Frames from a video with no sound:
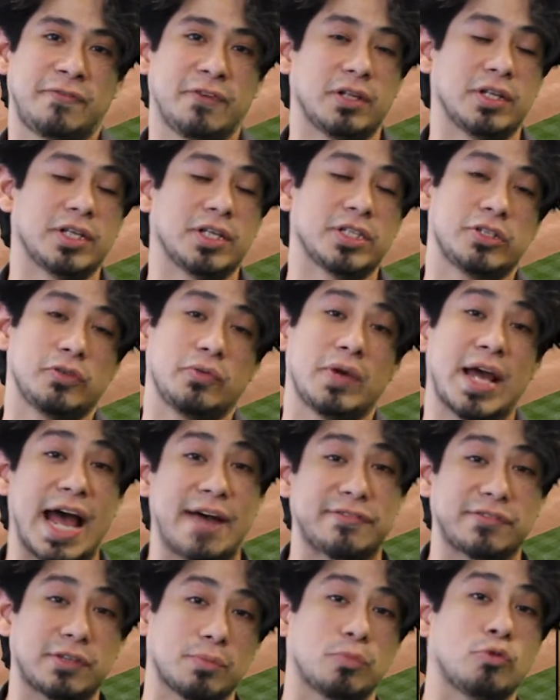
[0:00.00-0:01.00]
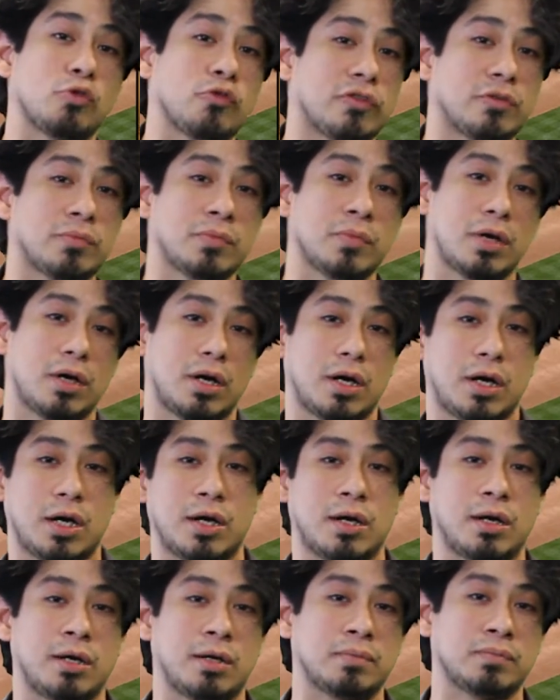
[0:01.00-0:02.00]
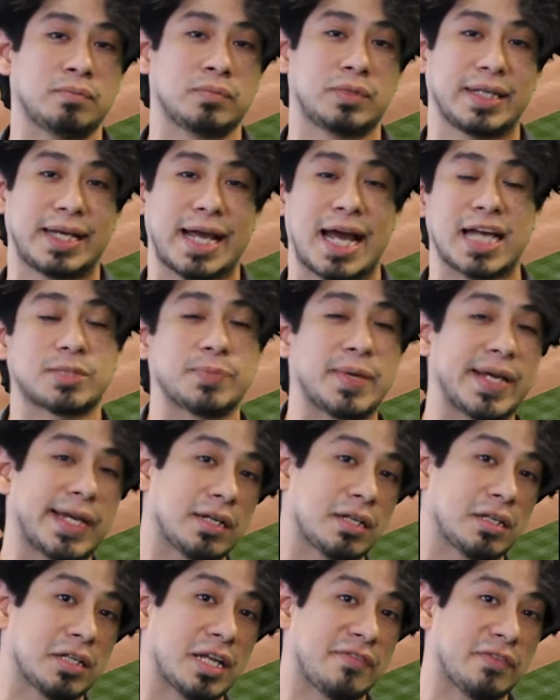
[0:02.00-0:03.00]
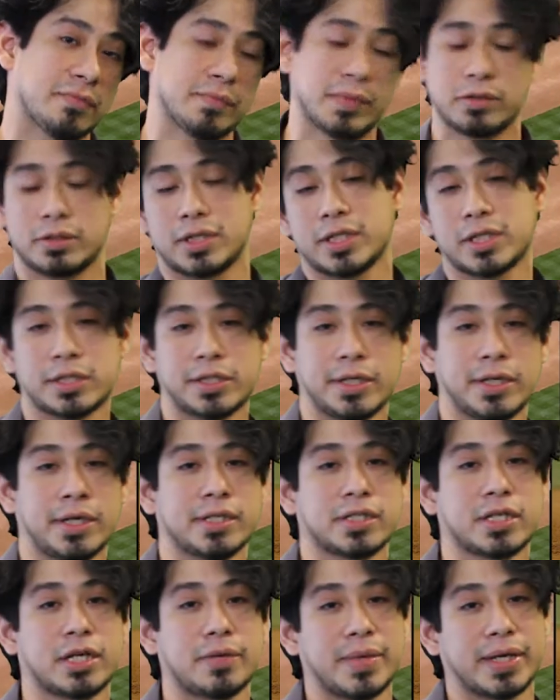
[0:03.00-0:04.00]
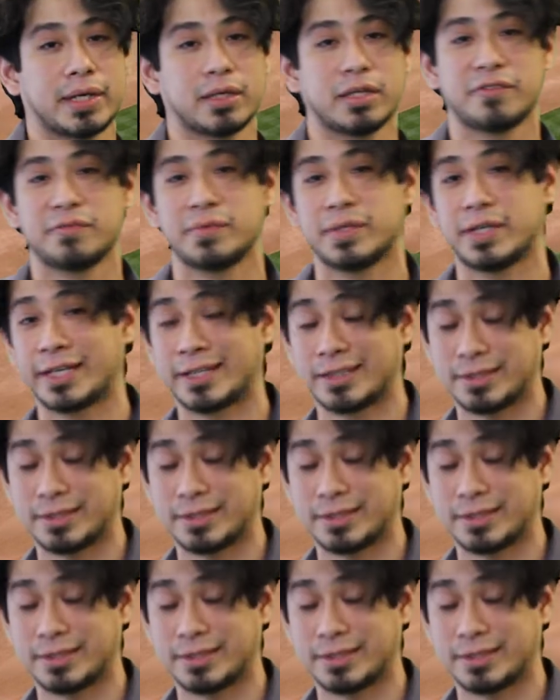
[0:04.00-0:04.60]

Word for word: Phillies, you have to move him. mm Um, the guy's making 11 mil this year. He's going to make 11